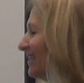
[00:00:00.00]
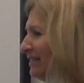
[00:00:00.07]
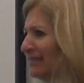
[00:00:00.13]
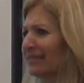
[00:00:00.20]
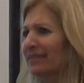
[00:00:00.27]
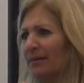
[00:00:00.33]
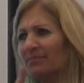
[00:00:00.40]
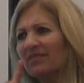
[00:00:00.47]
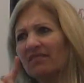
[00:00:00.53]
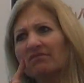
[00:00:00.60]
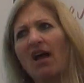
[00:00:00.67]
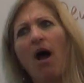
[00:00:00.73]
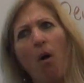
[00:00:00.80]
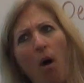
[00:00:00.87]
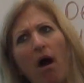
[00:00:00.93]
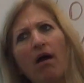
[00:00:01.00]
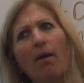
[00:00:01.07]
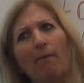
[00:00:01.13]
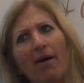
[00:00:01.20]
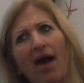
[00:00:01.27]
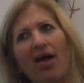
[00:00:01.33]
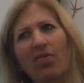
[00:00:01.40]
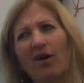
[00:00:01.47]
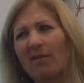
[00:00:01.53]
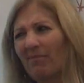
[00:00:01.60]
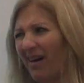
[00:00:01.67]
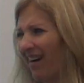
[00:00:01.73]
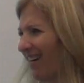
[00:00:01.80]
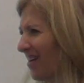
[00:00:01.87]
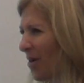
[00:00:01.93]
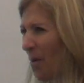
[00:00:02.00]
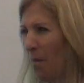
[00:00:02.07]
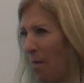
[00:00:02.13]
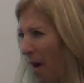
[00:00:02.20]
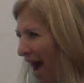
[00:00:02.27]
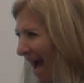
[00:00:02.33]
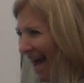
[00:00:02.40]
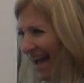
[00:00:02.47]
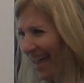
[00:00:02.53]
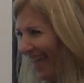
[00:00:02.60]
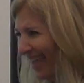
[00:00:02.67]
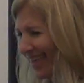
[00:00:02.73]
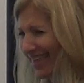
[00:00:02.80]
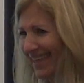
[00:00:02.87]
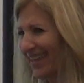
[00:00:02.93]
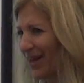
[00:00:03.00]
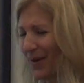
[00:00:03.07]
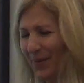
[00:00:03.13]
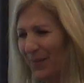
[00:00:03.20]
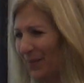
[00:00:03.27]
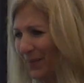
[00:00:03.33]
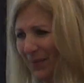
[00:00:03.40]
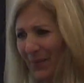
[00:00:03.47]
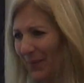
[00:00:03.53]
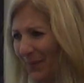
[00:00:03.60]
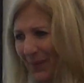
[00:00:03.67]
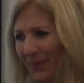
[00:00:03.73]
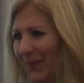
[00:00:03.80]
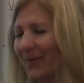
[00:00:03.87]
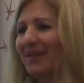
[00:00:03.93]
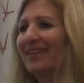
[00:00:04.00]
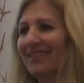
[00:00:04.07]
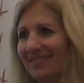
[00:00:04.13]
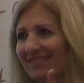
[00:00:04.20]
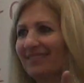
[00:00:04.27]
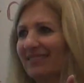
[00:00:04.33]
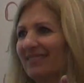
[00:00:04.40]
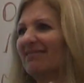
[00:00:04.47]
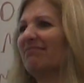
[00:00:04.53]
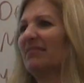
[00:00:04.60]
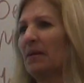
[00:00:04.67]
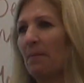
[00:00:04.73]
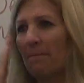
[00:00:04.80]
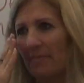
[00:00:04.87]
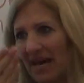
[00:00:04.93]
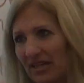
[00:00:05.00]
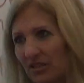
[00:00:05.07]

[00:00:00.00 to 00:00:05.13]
except for the bathroom, because obviously you need some privacy in the bathroom while you put it in there.